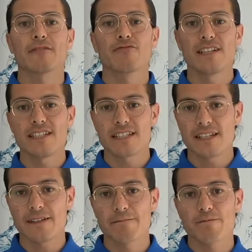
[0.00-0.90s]
green
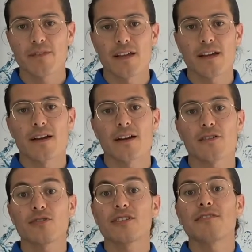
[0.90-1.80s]
tea,
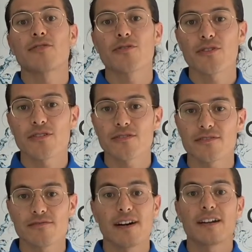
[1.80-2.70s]
cod liver oil,
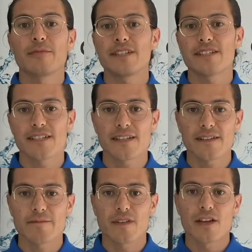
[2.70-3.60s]
vitamin C.